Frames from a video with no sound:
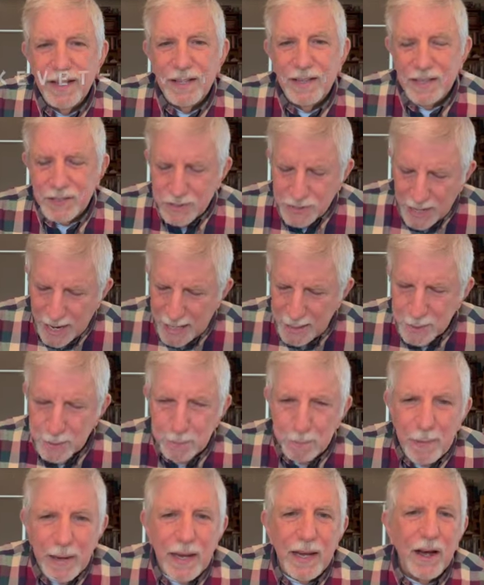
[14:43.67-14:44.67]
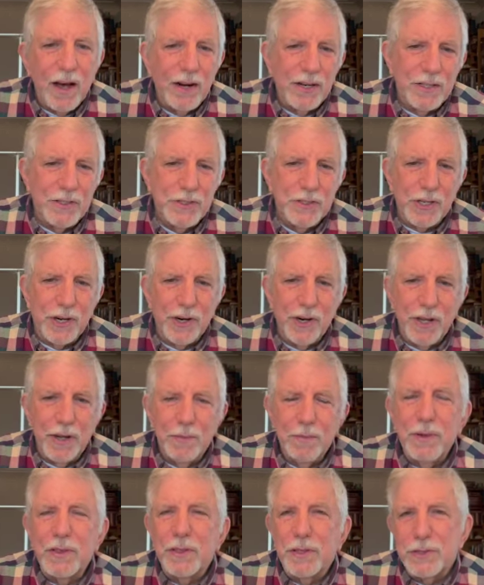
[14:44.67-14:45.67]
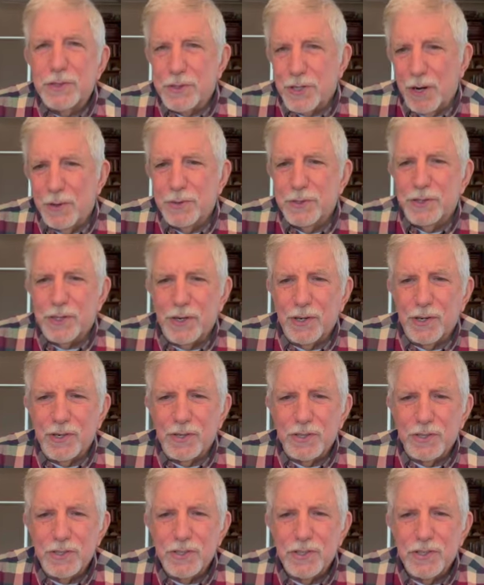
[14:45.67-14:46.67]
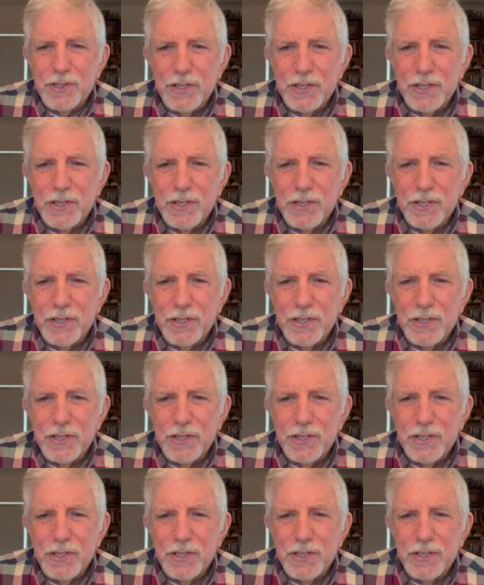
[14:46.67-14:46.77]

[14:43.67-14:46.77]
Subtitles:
This takes me on a journey with the sojourners.